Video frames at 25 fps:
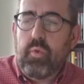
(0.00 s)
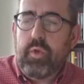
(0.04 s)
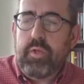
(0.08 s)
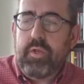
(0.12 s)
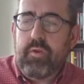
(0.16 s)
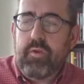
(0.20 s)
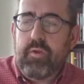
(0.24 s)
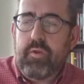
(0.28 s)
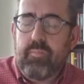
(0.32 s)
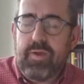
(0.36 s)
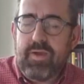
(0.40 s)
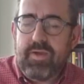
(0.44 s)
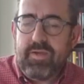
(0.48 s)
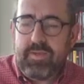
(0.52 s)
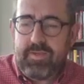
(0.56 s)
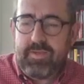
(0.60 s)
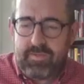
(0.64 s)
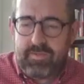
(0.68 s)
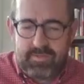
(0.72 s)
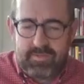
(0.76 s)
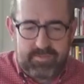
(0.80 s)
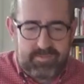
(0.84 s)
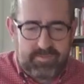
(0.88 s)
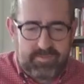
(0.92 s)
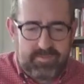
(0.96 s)
you know, my
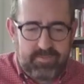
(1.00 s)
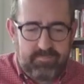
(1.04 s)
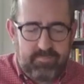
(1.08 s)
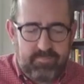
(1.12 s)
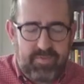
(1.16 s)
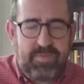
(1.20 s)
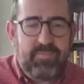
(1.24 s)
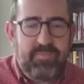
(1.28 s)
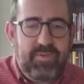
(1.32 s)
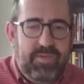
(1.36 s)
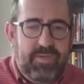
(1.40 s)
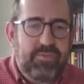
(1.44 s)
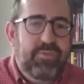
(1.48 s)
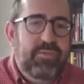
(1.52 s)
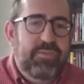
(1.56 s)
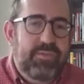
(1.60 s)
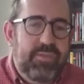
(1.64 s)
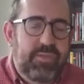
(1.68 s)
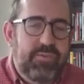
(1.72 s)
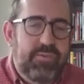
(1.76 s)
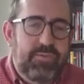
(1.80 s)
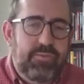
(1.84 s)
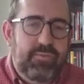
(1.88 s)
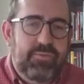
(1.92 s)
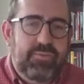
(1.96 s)
uh, my objection
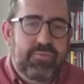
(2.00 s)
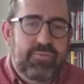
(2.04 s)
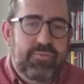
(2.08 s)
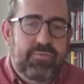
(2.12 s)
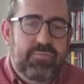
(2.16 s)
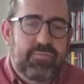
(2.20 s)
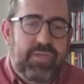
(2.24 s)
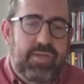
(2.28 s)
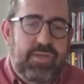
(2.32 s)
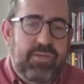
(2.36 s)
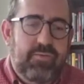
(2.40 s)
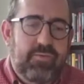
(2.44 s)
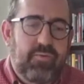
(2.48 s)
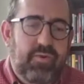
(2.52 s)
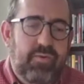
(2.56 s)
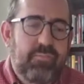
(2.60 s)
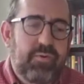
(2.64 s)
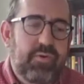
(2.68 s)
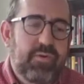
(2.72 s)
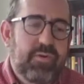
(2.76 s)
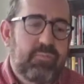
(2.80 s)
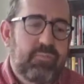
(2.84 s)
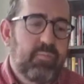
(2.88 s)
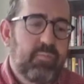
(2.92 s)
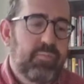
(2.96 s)
to those sort of like grand
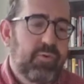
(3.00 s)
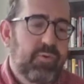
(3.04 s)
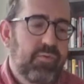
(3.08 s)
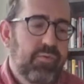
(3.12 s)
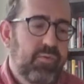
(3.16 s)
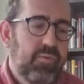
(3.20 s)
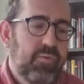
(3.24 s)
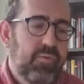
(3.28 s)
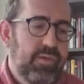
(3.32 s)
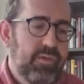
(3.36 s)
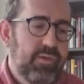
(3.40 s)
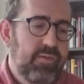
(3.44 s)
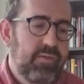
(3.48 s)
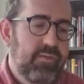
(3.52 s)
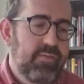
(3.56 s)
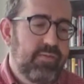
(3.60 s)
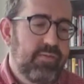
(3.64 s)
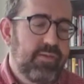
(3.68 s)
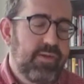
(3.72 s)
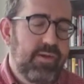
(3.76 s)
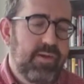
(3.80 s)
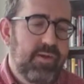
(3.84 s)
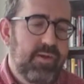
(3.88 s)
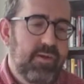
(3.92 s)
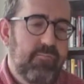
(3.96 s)
bargain proposals
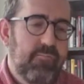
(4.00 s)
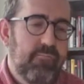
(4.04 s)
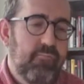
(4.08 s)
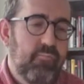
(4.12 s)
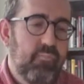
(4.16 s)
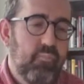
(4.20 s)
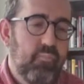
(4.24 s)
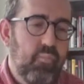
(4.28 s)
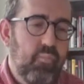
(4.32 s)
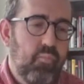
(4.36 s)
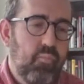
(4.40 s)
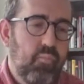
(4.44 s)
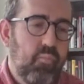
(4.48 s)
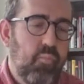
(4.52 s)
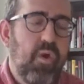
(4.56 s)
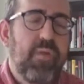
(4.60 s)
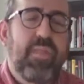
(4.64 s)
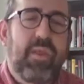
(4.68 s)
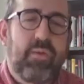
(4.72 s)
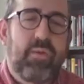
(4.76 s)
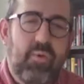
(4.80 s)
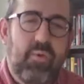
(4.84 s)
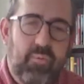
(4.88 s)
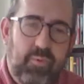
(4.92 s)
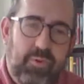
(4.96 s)
is um, one,
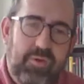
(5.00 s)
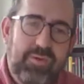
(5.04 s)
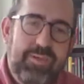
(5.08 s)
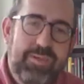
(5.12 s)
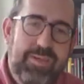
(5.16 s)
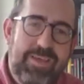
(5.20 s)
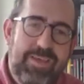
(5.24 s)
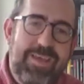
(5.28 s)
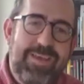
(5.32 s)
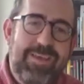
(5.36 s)
they won't work.